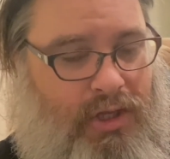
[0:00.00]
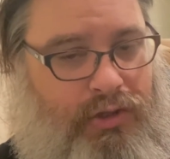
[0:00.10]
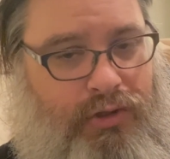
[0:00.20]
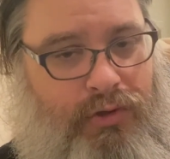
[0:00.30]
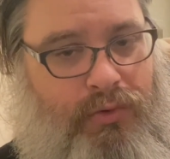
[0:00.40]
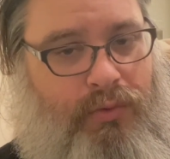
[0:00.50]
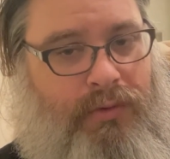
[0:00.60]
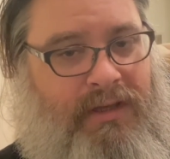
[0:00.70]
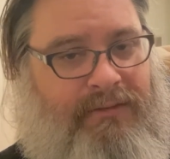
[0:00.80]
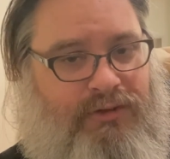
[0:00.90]
you
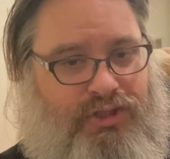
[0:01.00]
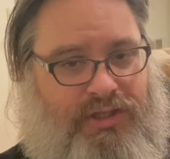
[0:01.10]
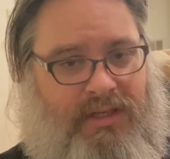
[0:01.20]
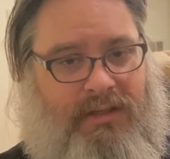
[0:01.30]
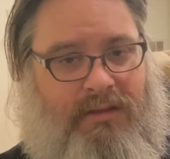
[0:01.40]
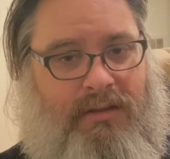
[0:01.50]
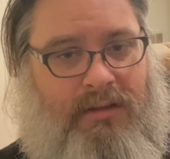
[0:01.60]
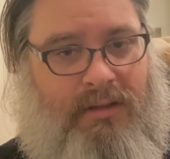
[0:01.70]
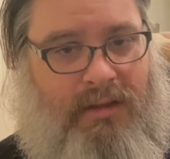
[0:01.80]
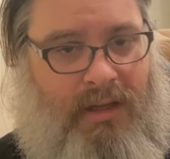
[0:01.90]
give a shit
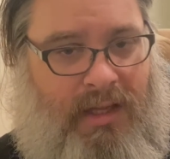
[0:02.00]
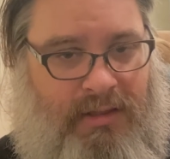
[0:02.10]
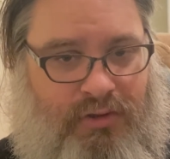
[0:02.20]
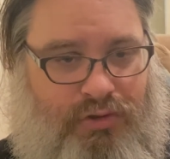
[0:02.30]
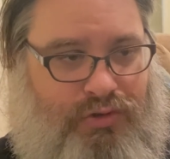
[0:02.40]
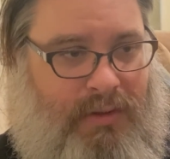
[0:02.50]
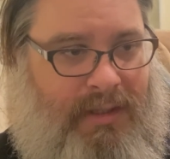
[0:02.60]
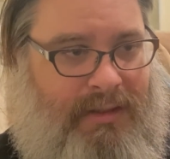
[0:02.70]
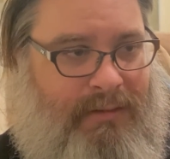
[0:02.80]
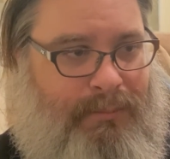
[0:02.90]
and you're
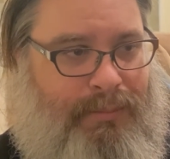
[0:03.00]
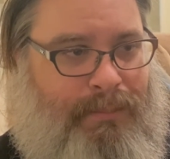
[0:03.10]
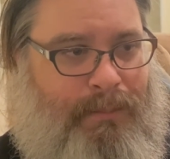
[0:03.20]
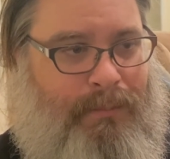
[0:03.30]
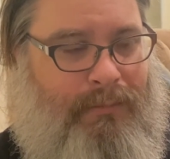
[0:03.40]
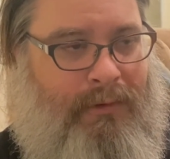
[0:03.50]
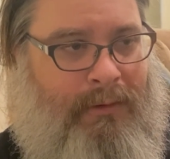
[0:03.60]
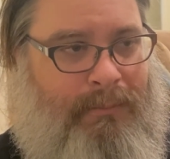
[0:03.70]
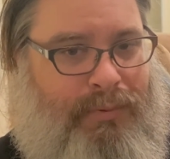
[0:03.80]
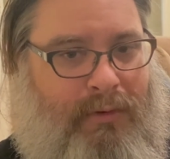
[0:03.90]
trying to
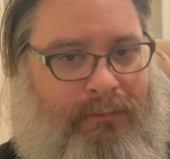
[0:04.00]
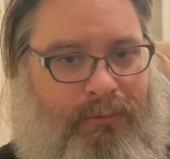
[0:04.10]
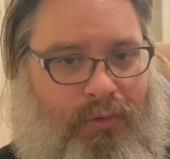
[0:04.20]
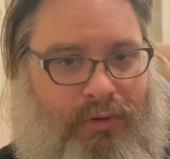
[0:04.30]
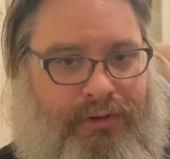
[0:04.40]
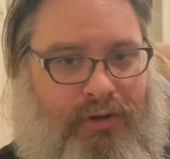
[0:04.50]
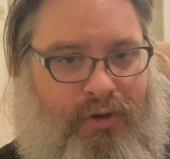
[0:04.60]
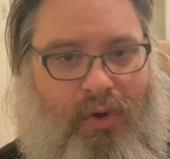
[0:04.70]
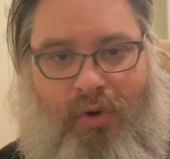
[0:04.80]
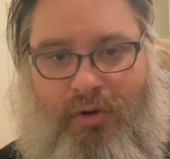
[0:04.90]
put forth
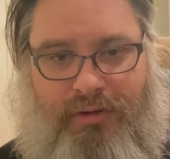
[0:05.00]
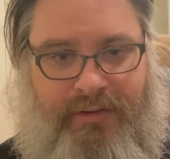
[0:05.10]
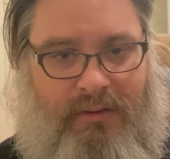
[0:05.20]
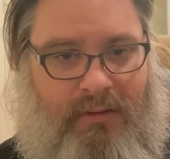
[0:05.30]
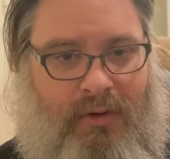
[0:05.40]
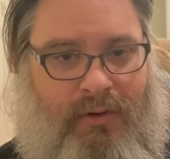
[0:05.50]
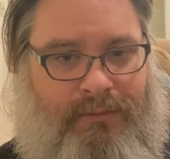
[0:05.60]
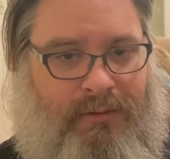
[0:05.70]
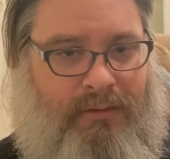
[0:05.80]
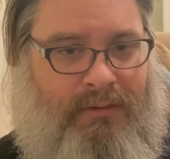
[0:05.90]
your art
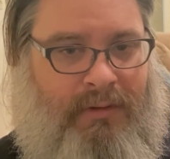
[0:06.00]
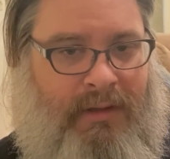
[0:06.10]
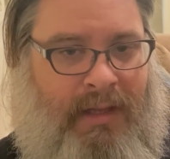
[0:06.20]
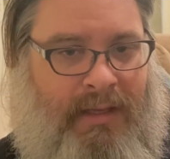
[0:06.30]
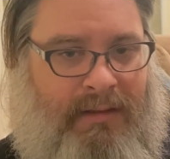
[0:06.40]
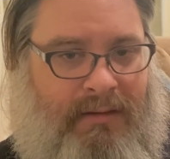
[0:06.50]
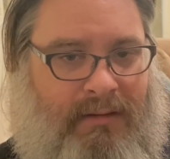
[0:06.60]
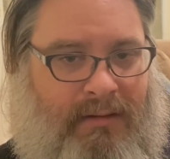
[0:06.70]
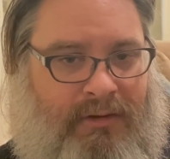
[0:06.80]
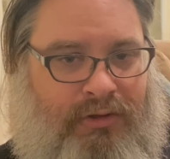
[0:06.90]
over like
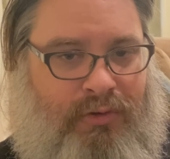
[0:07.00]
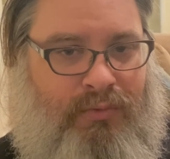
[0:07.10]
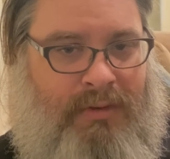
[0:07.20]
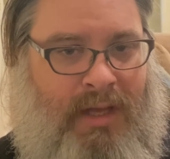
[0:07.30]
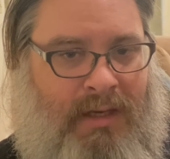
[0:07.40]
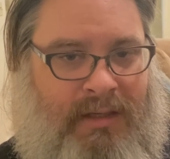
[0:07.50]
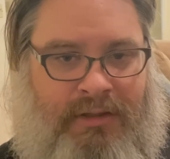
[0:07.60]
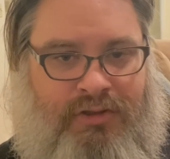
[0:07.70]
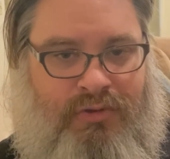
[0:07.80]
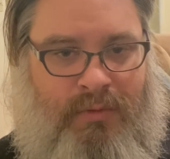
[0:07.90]
you not
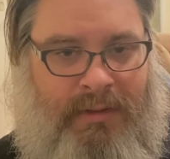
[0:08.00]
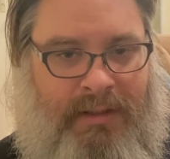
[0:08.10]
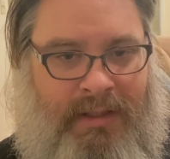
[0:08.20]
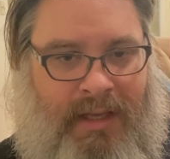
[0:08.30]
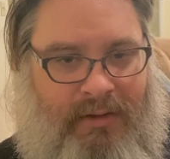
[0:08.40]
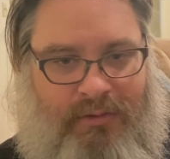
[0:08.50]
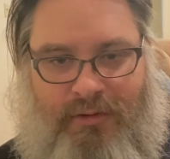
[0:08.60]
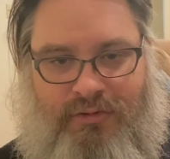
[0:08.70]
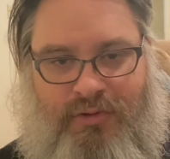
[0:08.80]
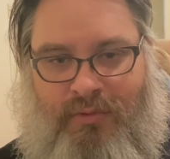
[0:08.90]
enjoying how
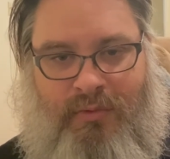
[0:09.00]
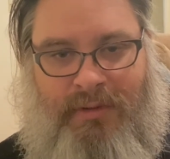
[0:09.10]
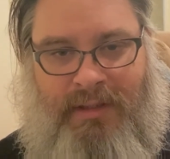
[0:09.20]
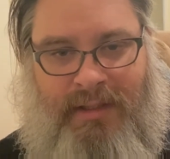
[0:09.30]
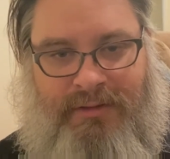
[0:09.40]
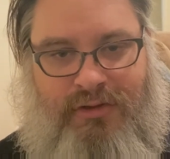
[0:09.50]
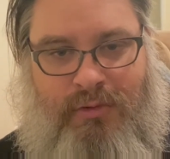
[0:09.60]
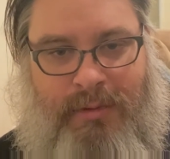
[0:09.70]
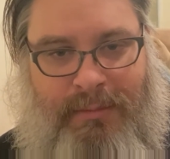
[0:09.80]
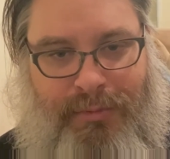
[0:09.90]
there's only like
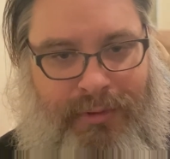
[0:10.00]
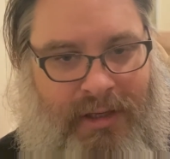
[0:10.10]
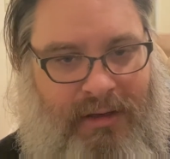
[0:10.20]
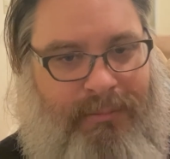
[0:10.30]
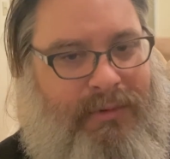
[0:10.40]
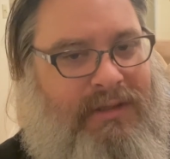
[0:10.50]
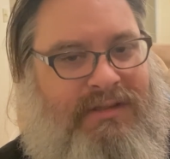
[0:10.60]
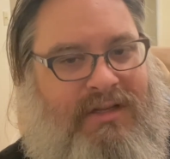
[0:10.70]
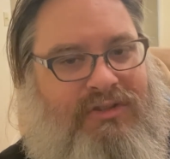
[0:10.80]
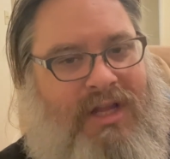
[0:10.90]
two people there.
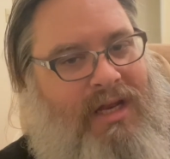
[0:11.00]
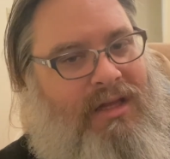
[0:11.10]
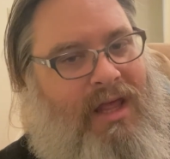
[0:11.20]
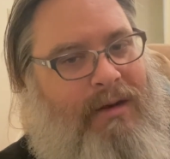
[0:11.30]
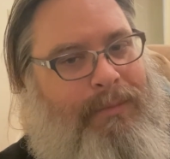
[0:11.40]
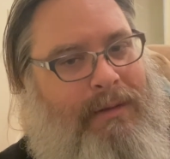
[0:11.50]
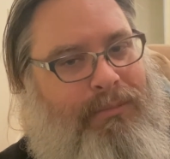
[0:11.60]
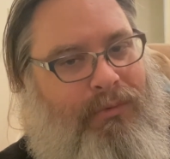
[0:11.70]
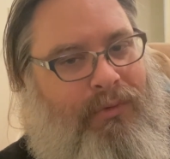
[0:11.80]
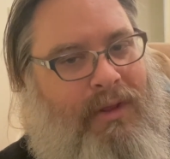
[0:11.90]
Because there's not a lot of
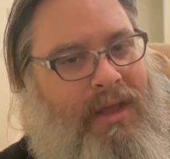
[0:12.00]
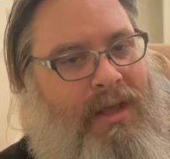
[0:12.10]
people.